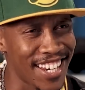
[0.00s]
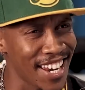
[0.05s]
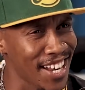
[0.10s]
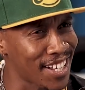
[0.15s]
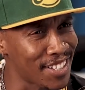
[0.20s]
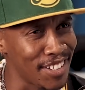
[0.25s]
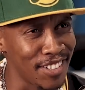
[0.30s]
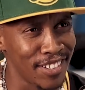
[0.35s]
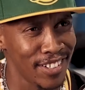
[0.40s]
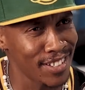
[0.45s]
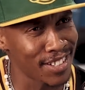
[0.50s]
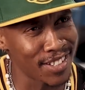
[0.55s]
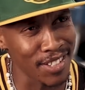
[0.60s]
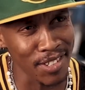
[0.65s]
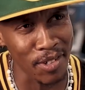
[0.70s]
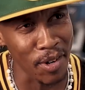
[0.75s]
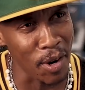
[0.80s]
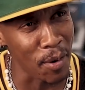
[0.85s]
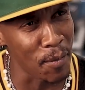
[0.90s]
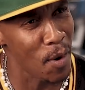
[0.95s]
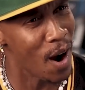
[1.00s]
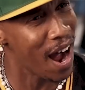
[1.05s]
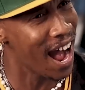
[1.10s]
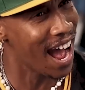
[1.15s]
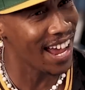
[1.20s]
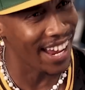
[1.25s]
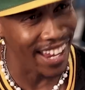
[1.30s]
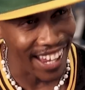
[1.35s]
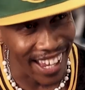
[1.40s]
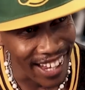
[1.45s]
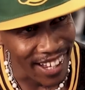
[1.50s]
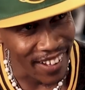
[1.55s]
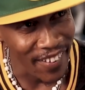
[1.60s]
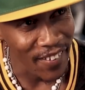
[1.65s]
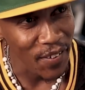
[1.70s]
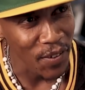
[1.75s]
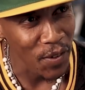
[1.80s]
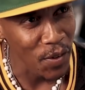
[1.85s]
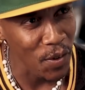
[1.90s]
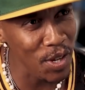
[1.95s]
chicks on Instagram. Why? Yeah, you know.
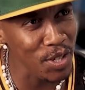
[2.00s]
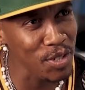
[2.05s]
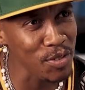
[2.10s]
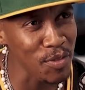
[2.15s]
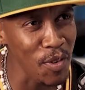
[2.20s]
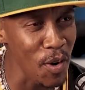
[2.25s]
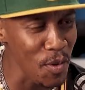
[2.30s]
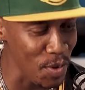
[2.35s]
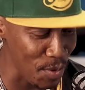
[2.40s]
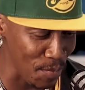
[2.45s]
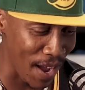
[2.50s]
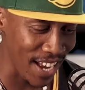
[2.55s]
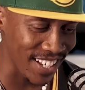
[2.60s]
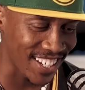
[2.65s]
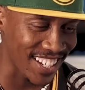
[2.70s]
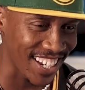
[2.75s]
You know. What's wrong around. with my